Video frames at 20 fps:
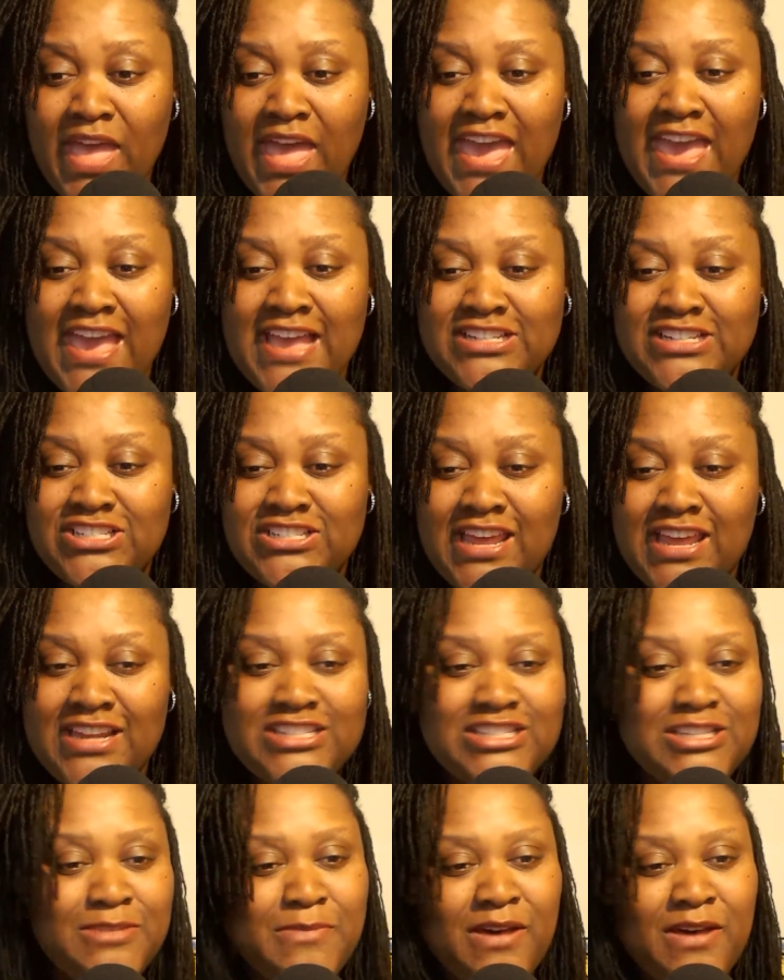And shout out
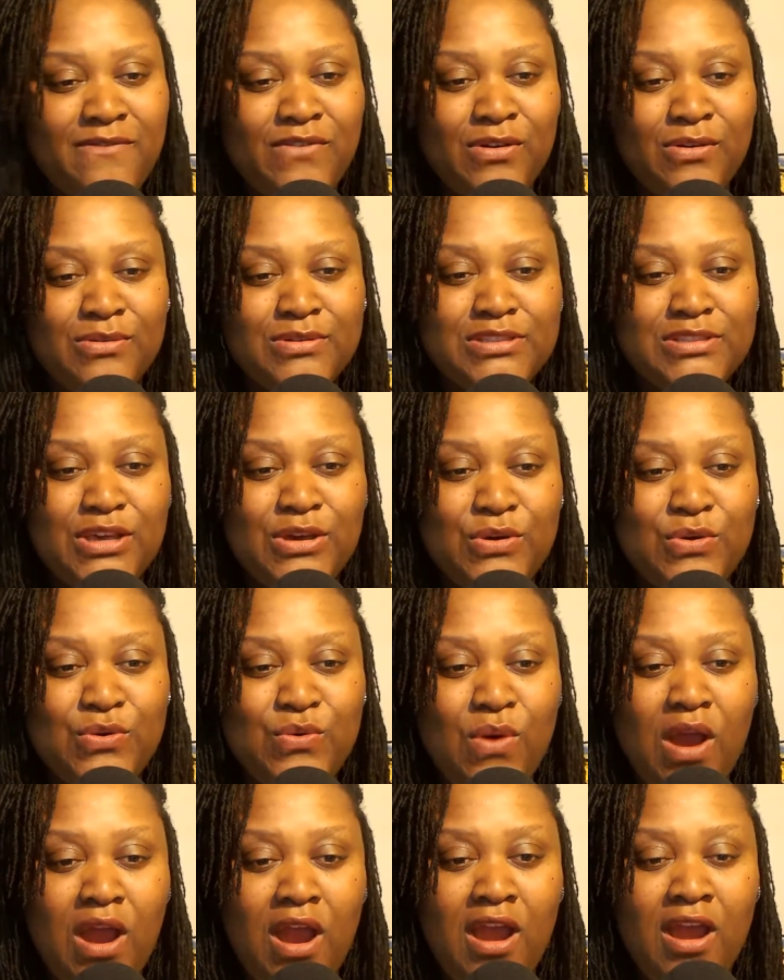to my folks who
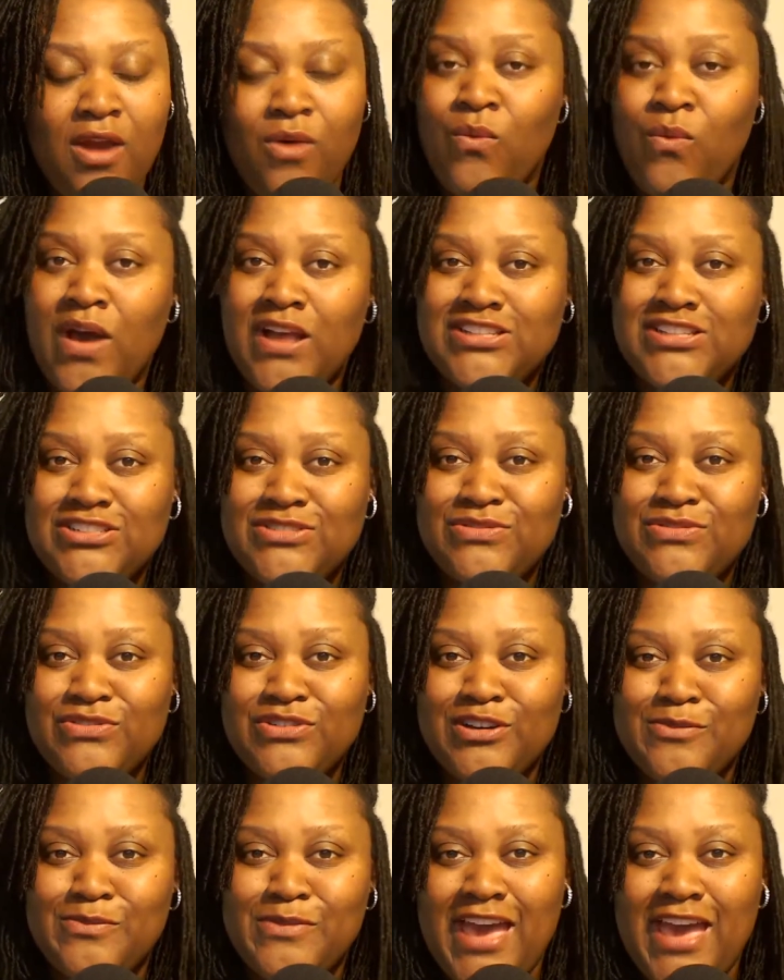are watching
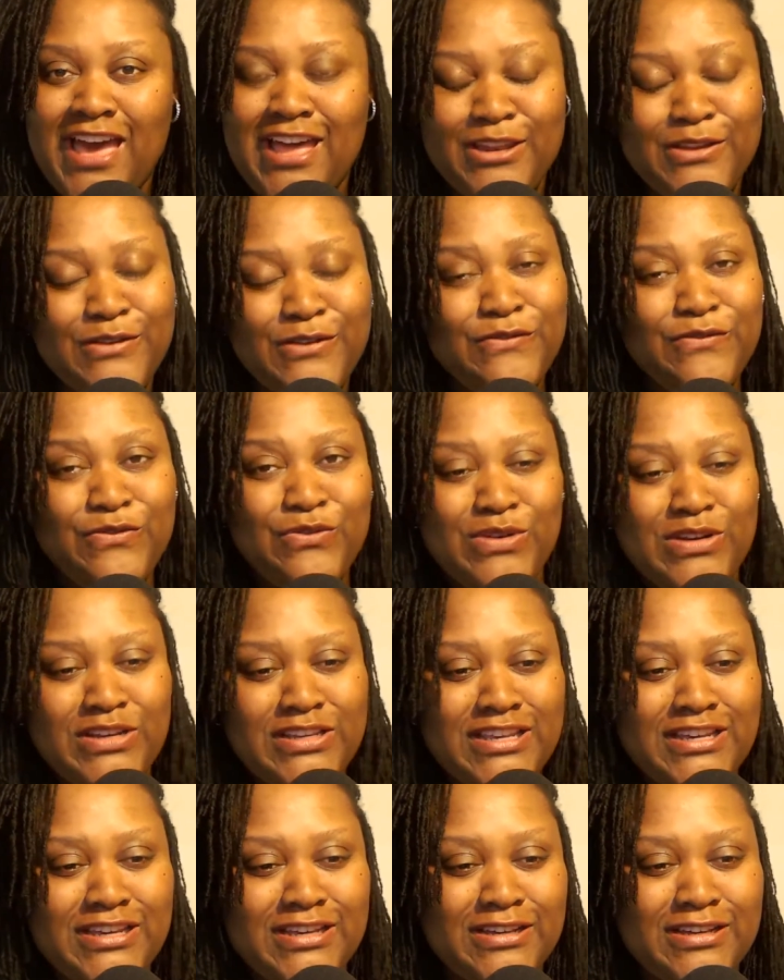from
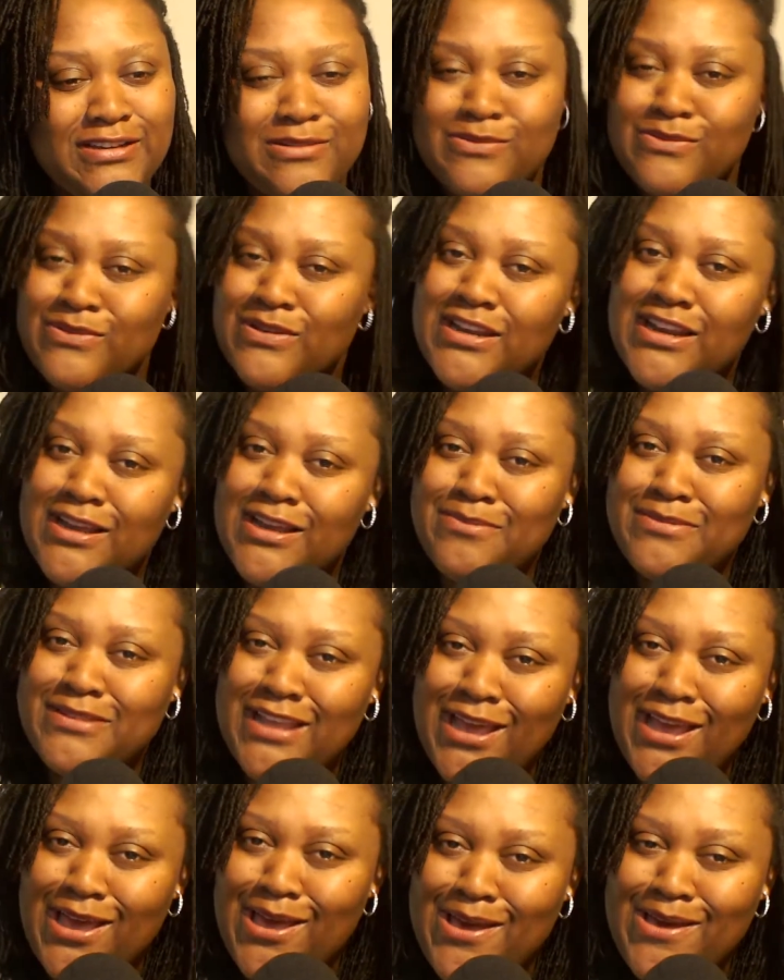California. What up,
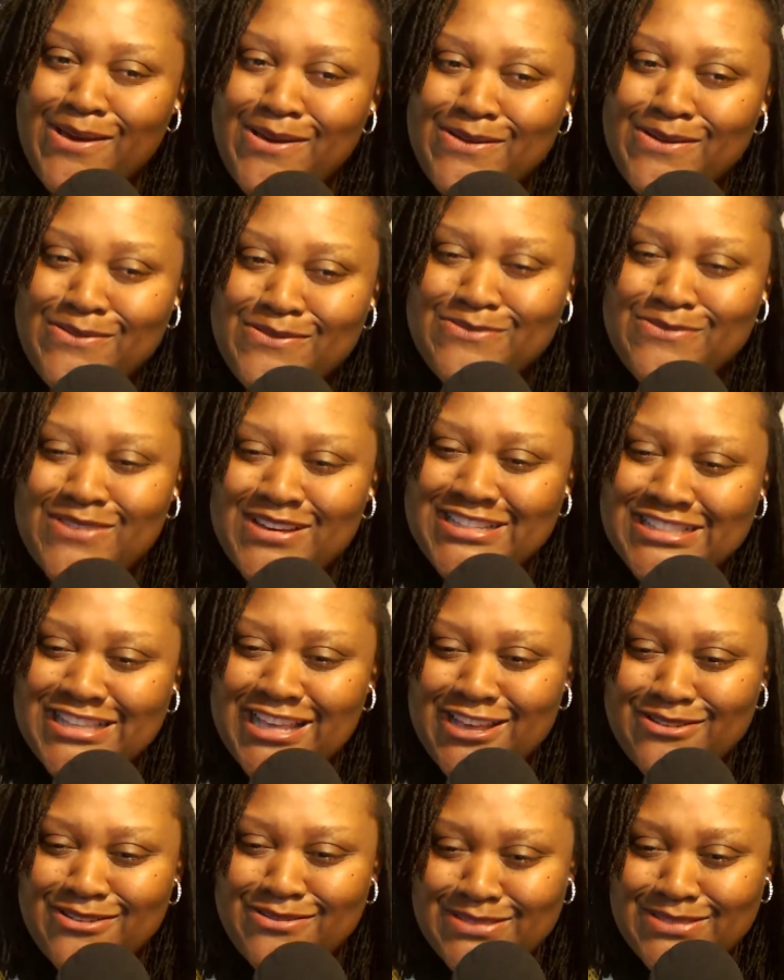though? West
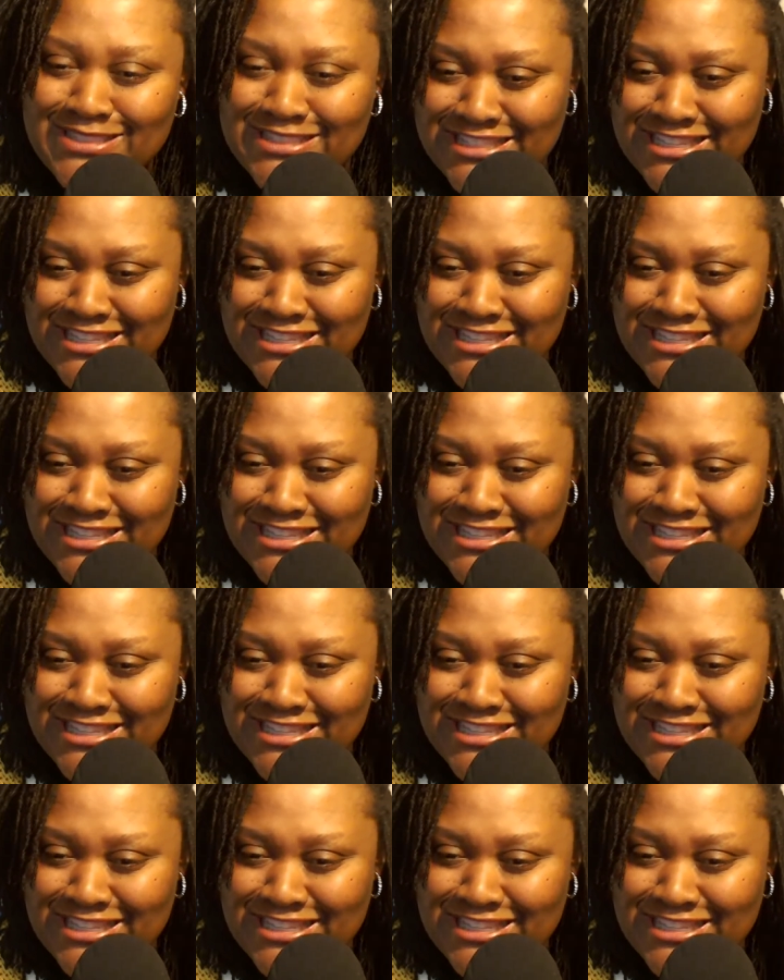Coast.